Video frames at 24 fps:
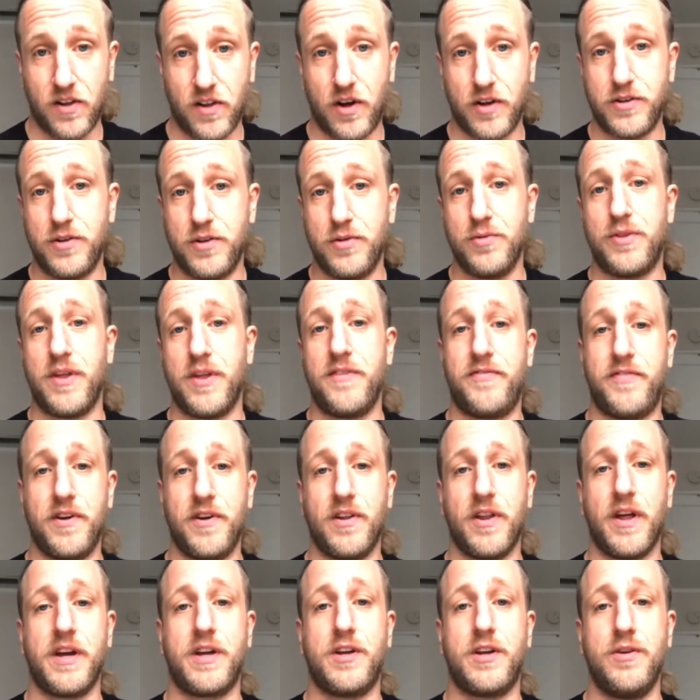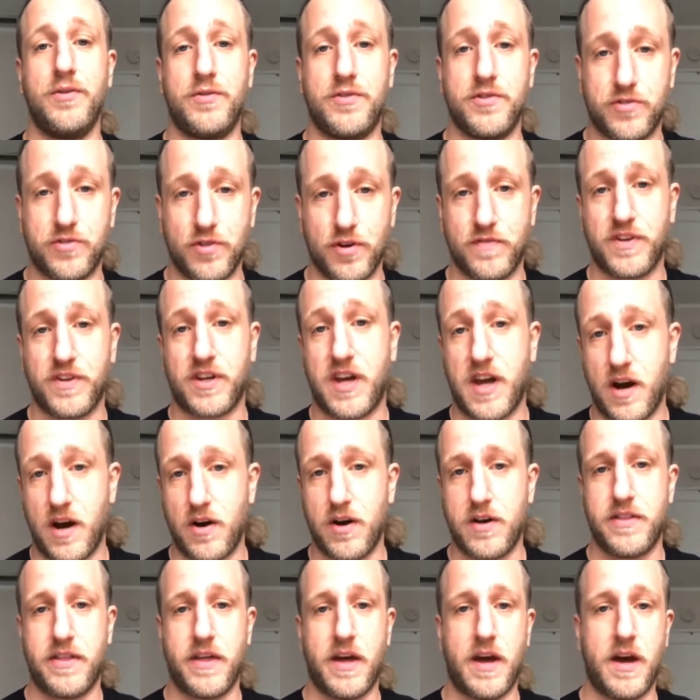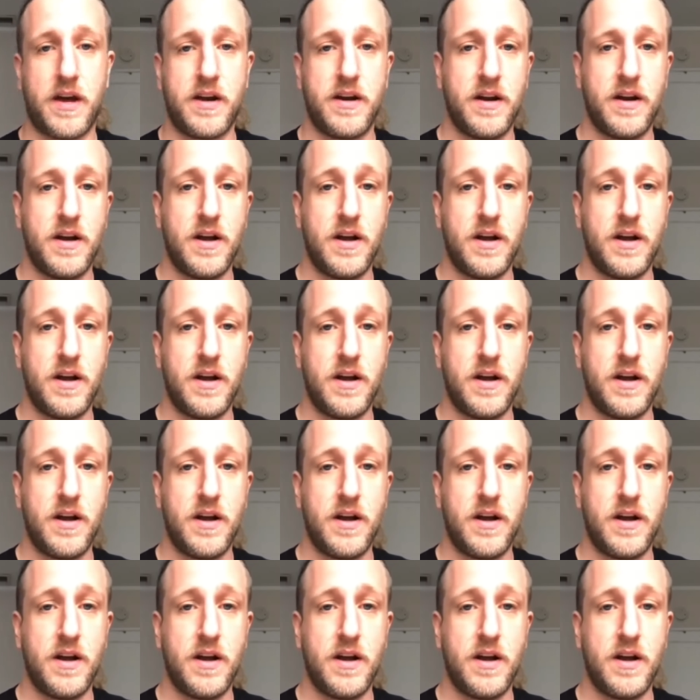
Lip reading: on you, they feel like you deserve to carry that